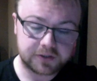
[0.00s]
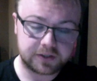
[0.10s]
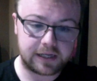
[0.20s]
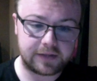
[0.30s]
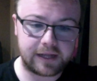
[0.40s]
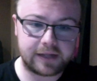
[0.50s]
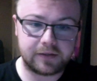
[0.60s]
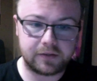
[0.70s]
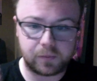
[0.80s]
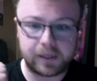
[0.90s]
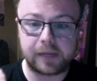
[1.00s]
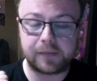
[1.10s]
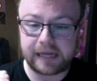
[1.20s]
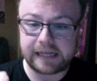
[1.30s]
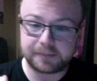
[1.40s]
And then you wake up the
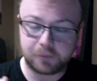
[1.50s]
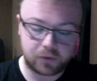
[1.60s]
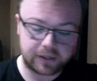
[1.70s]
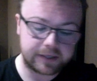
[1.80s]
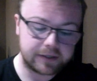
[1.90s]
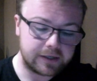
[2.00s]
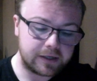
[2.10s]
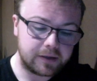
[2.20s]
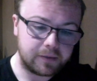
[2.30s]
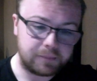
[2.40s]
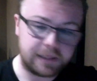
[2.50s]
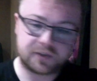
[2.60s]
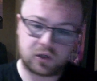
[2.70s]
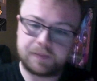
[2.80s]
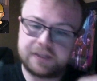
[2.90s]
next morning, Peter's
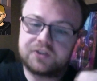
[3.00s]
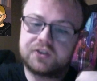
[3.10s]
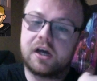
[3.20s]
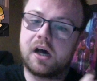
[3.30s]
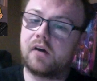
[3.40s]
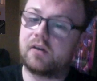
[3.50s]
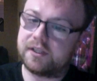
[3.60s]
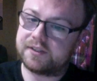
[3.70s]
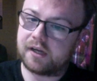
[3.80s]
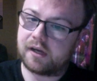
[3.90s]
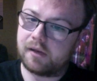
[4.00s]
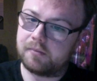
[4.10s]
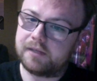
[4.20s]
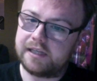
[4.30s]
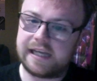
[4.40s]
got a big scar on his
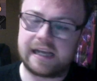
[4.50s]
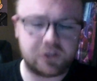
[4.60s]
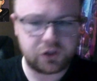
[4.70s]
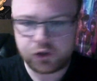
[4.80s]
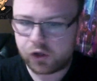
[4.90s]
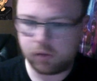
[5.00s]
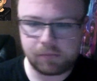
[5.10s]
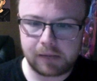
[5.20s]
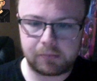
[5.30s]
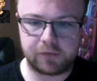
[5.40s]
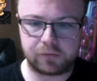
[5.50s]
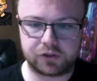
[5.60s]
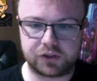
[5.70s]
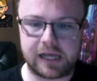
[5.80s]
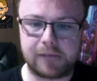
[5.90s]
arm. He has no memory of what's
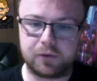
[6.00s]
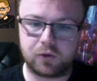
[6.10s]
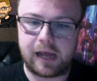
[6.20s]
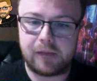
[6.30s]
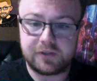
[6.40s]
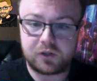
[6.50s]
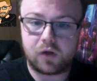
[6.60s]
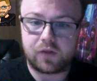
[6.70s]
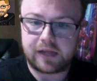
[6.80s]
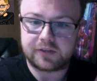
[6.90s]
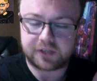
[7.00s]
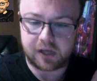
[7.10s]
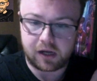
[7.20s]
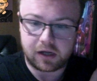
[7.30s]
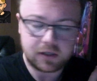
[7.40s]
just happened or how he's got that
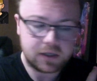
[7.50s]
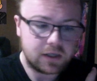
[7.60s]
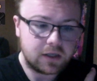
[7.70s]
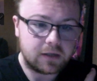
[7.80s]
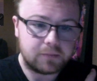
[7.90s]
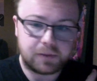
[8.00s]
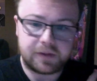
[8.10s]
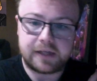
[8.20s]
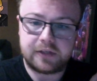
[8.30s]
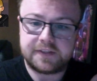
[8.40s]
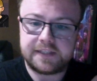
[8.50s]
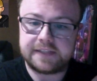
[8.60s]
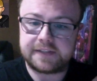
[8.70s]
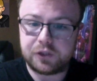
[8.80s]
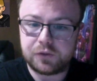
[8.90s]
scar, but then
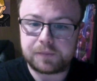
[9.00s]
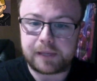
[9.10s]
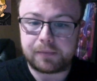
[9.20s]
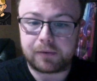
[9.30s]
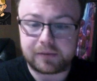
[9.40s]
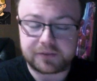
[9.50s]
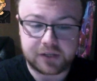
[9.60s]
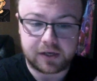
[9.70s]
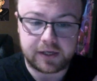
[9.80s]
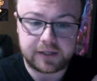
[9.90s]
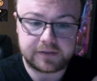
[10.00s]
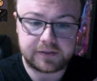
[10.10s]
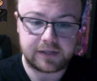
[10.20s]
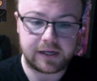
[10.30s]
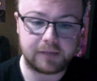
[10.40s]
sees the newspaper outside
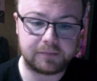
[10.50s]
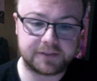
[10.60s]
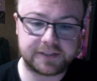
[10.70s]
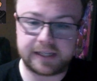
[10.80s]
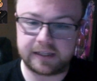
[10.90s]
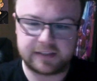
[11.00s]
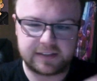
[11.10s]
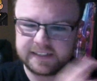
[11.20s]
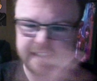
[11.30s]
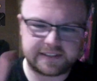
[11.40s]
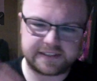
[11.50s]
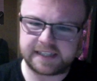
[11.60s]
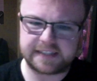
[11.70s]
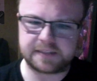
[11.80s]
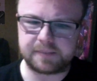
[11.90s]
saying the Sinister
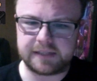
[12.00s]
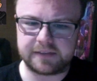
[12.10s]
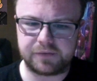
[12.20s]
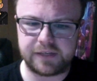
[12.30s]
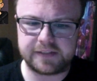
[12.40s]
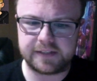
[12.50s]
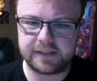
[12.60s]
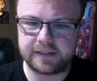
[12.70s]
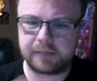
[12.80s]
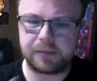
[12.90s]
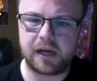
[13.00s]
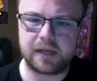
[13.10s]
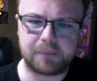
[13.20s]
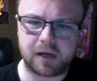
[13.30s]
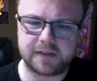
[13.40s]
Six is being defeated and they're
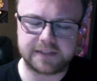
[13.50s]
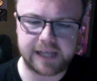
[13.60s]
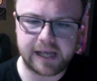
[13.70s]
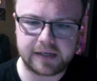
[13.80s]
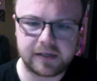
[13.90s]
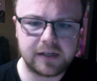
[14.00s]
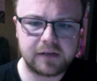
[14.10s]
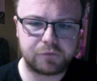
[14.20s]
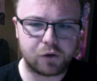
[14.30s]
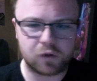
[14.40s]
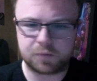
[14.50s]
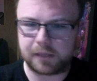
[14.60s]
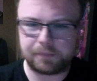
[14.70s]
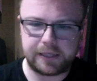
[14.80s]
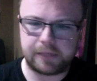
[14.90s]
behind bars again. Photos
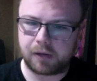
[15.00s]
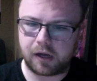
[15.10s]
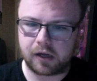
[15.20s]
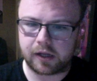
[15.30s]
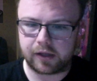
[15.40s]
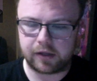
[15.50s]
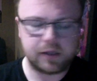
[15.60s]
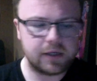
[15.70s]
by Peter Parker,